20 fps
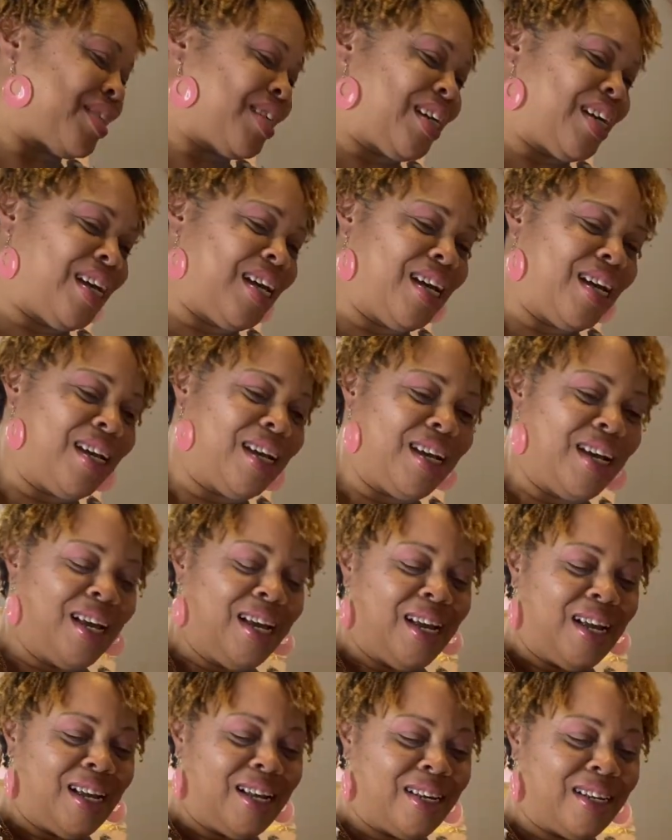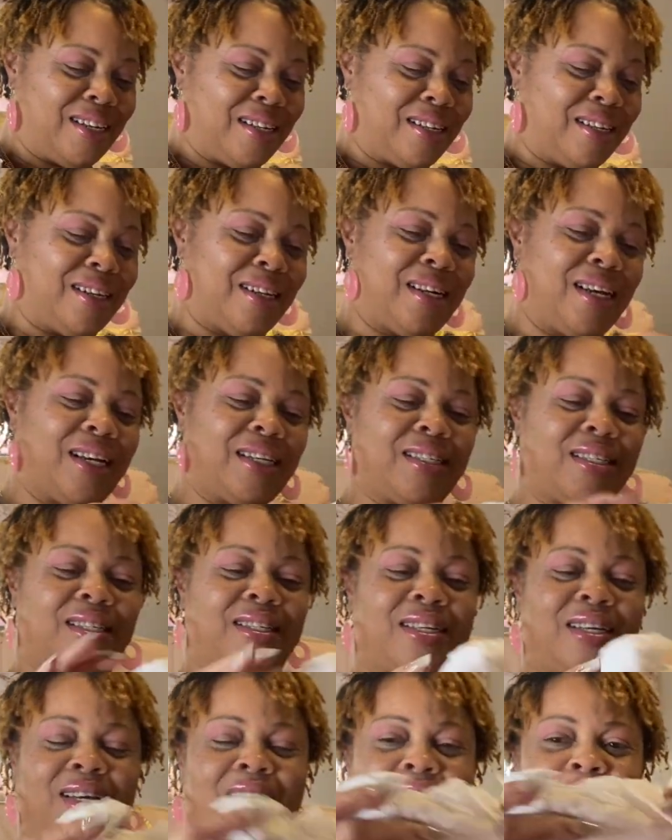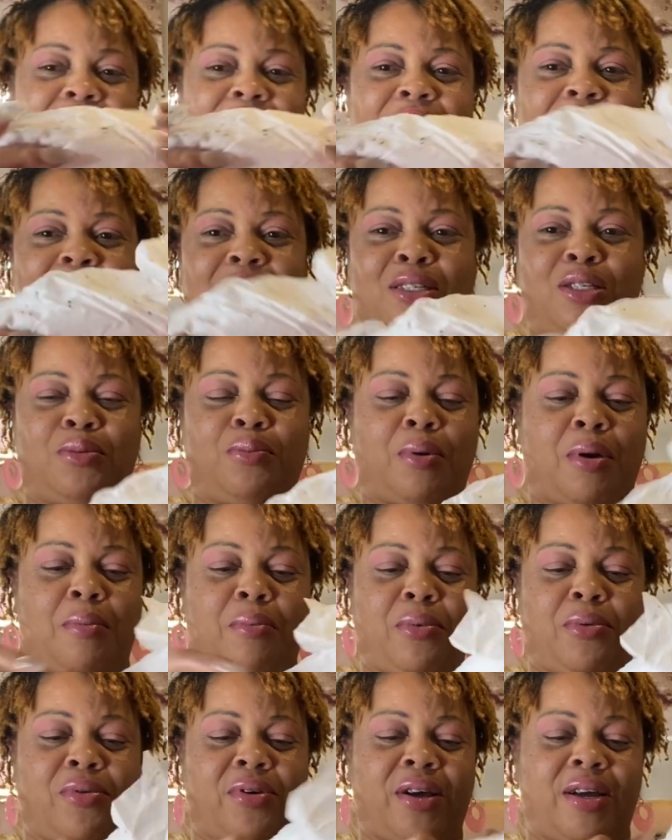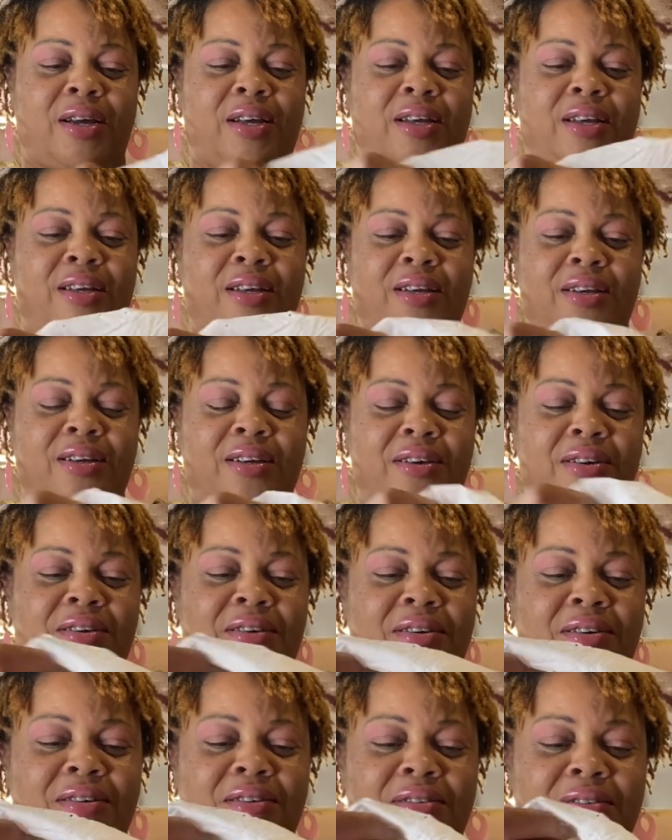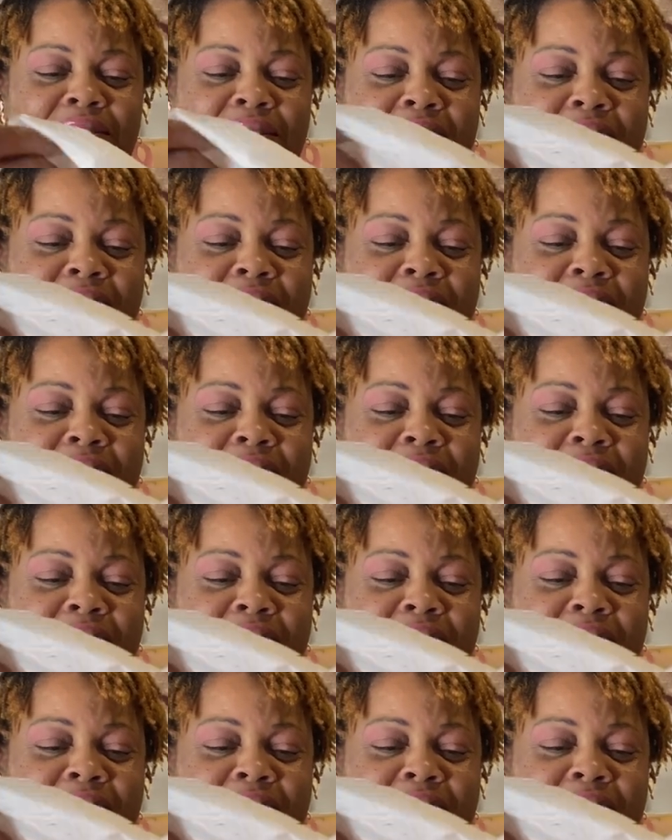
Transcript: Okay, and then the next thing is in this pickle right here.